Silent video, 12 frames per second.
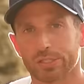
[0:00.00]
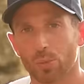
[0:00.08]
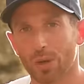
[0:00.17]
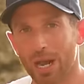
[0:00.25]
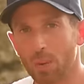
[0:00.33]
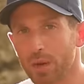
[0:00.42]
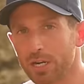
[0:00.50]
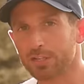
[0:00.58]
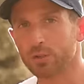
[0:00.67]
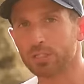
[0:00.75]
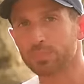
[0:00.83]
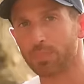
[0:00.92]
So what I want
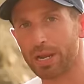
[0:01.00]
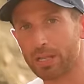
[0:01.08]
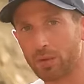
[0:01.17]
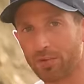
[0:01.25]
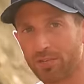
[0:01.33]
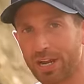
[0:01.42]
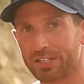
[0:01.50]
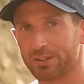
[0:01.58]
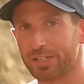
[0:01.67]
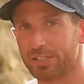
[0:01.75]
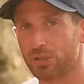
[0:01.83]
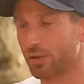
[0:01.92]
to do is bring the
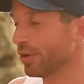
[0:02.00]
reflector in. So